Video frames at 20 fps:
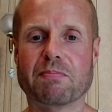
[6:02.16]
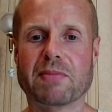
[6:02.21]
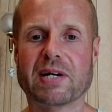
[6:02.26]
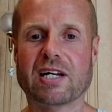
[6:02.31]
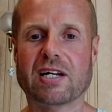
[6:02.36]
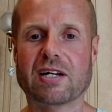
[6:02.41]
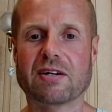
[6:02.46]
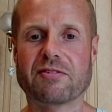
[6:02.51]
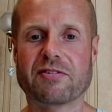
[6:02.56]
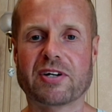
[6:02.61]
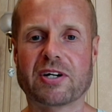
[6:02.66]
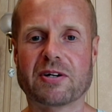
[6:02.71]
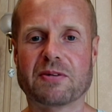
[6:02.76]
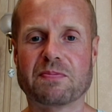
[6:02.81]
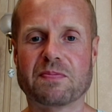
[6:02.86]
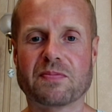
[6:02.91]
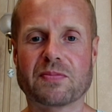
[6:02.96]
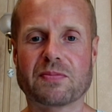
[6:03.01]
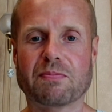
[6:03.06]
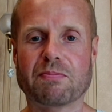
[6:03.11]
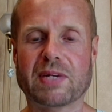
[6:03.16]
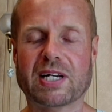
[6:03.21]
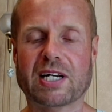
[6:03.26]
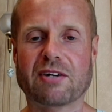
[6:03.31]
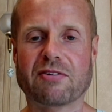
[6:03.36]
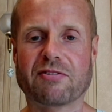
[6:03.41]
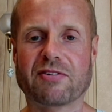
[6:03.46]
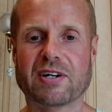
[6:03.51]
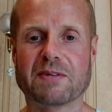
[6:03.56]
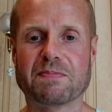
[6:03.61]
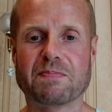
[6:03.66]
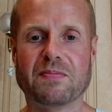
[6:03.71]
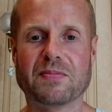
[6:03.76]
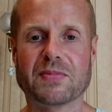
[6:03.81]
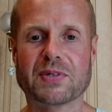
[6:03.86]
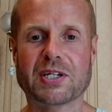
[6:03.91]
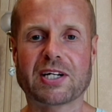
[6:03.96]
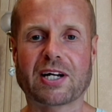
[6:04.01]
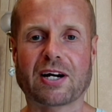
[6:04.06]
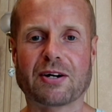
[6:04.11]
middle of um, middle of a
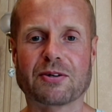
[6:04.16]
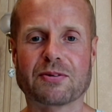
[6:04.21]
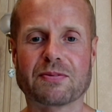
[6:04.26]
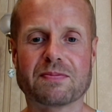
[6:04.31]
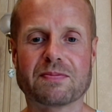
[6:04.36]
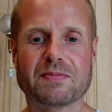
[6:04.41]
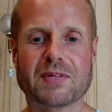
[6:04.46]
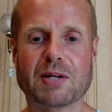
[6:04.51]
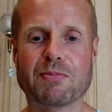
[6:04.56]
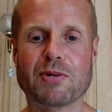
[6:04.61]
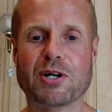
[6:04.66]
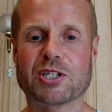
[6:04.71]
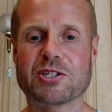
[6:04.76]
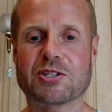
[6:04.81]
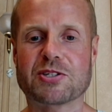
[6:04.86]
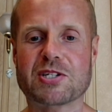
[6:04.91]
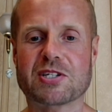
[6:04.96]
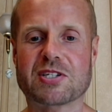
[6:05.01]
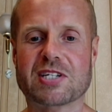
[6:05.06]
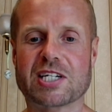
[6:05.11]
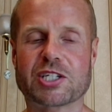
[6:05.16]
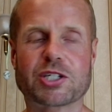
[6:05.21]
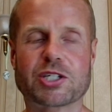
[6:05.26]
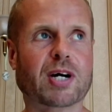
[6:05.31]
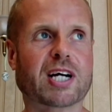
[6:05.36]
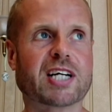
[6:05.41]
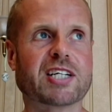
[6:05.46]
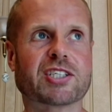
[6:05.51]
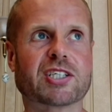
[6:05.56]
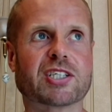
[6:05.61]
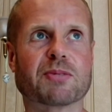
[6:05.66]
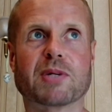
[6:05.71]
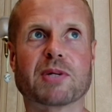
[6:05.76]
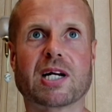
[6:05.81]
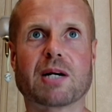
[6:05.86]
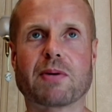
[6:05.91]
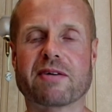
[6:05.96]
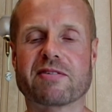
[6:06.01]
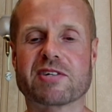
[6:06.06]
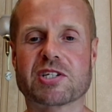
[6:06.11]
you know emergency situation when
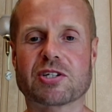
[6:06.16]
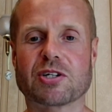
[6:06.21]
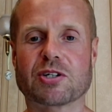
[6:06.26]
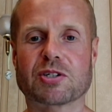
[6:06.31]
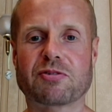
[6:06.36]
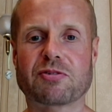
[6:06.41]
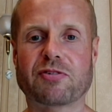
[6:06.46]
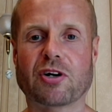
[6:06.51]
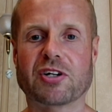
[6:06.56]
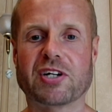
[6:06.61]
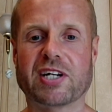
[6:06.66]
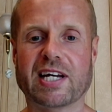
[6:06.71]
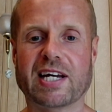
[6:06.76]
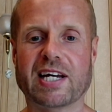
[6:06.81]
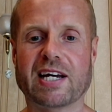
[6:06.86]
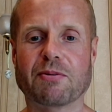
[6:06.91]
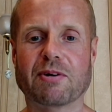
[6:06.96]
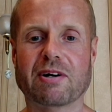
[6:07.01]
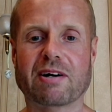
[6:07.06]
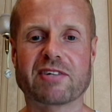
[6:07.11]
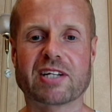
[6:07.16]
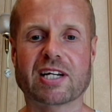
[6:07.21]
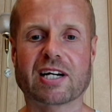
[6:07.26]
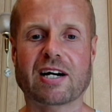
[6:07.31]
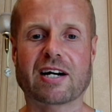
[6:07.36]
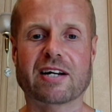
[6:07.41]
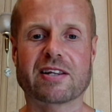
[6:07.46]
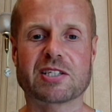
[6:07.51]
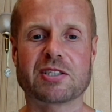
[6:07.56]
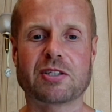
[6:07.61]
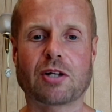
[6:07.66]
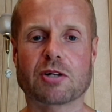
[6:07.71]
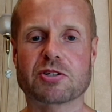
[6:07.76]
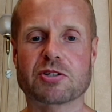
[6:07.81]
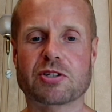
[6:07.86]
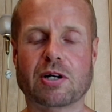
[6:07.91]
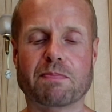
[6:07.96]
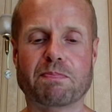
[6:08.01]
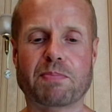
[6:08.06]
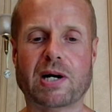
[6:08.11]
I'm having such fun here? We're having a kind of this
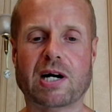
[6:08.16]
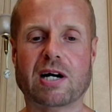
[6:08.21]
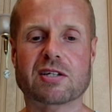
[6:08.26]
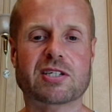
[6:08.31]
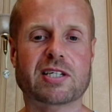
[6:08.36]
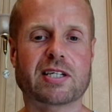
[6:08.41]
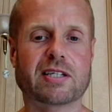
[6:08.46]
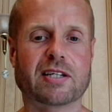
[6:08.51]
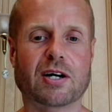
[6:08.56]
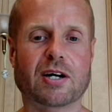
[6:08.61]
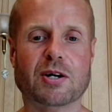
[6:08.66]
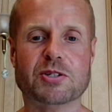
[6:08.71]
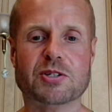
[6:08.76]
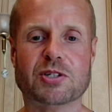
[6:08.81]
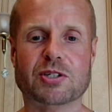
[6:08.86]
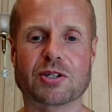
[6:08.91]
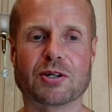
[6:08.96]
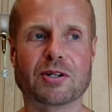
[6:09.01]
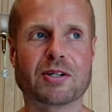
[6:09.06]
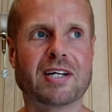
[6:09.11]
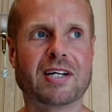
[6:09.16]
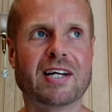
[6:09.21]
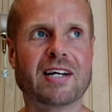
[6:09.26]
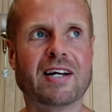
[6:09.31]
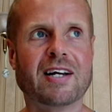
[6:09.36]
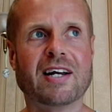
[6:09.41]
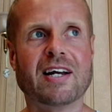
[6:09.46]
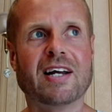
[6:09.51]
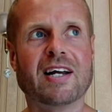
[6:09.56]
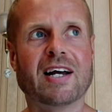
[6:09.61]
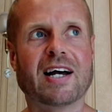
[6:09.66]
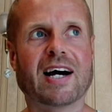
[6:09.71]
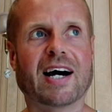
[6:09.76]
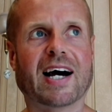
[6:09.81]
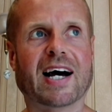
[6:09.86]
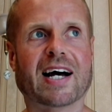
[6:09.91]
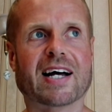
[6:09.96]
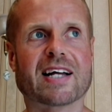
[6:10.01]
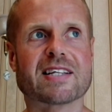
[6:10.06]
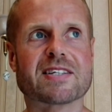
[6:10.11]
non-stop party in the hostel,
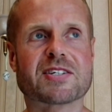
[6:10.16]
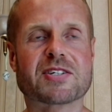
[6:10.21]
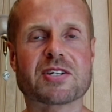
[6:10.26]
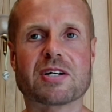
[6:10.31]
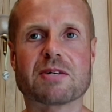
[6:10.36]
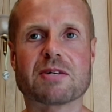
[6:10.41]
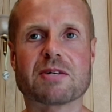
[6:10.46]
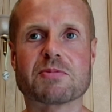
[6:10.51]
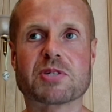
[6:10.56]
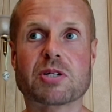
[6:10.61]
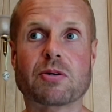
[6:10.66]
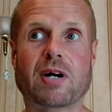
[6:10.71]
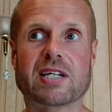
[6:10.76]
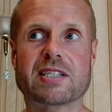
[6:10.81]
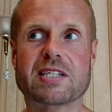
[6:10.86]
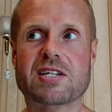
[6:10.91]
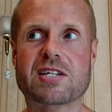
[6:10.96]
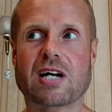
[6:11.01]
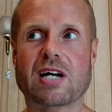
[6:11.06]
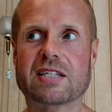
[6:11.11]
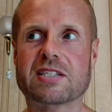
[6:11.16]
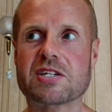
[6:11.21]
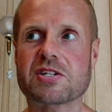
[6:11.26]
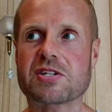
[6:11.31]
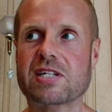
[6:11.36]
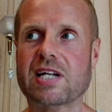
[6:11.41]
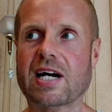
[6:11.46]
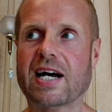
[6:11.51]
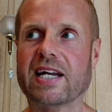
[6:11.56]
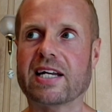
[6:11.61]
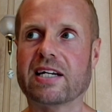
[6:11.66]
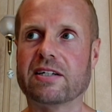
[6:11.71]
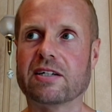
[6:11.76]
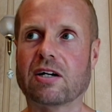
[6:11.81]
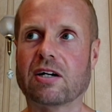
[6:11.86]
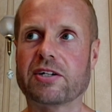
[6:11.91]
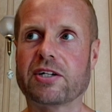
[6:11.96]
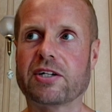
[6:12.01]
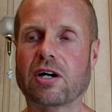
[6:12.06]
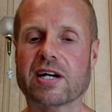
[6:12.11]
and um, so I decided to stay,
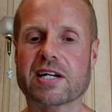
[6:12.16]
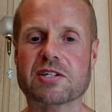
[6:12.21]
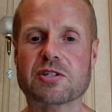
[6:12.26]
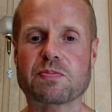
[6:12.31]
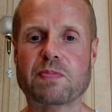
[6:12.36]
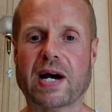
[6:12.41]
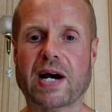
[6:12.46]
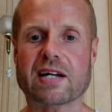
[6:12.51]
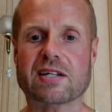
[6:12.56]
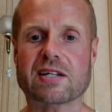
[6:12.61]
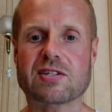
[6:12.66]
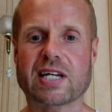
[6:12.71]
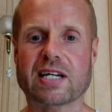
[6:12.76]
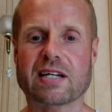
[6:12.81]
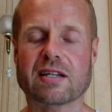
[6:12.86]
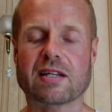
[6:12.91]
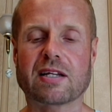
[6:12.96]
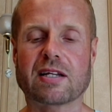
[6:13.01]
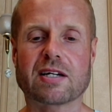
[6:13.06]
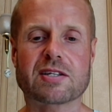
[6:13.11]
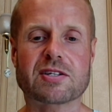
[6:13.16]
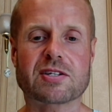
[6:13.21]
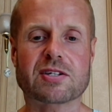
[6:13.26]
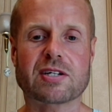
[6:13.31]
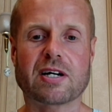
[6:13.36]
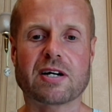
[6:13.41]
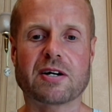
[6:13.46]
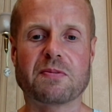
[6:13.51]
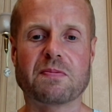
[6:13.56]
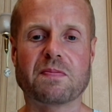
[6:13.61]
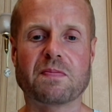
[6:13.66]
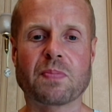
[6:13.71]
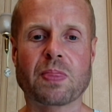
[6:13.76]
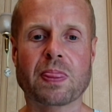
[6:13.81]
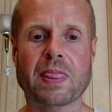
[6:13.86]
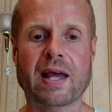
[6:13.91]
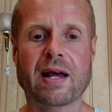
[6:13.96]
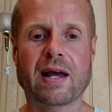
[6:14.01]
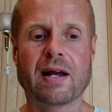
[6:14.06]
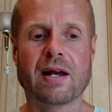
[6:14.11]
not not expecting that um,